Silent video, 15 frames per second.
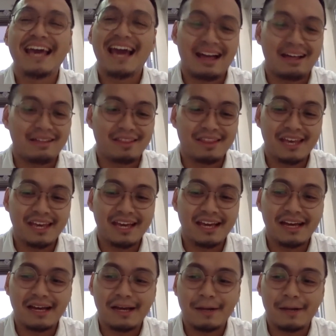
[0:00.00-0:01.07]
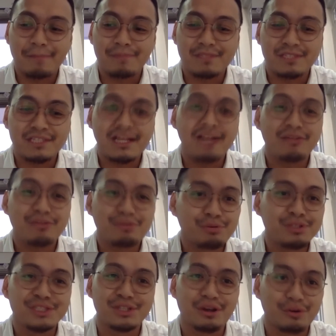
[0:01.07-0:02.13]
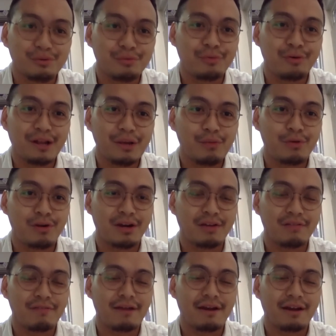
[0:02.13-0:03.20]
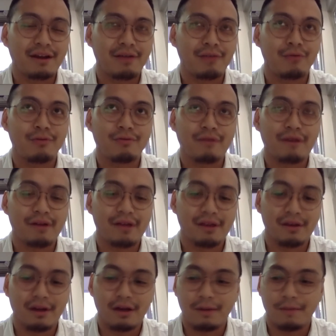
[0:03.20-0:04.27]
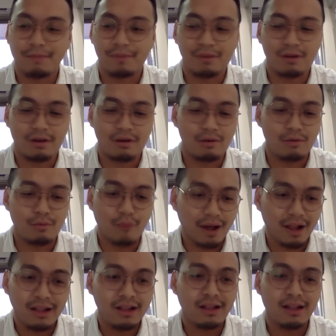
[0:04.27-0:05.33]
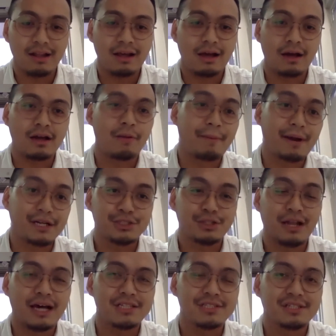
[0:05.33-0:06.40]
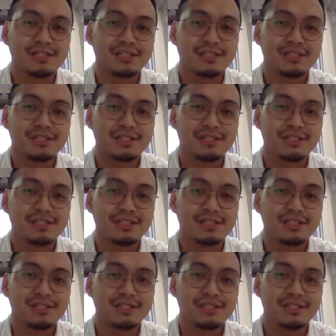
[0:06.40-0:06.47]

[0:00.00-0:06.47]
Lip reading: Yeah, the sell-through is not really work very well compared